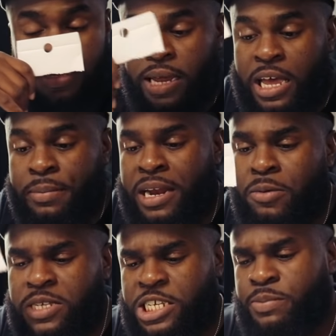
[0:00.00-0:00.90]
Damn, and I
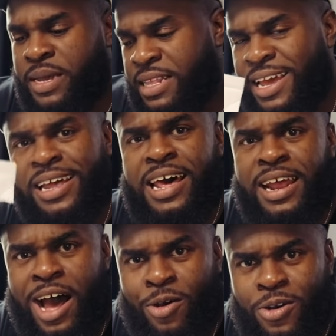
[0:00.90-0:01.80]
was expecting like a lot
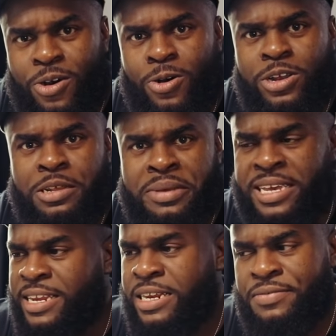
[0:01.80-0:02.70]
of alcohol in the
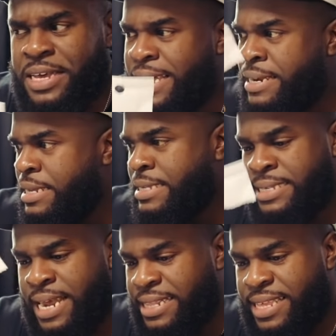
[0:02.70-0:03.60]
beginning of it, and it's
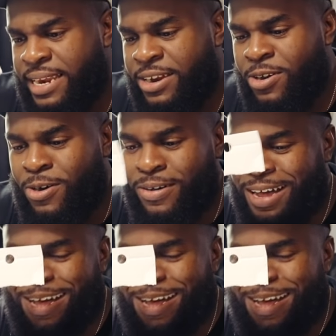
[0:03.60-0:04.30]
not that at all.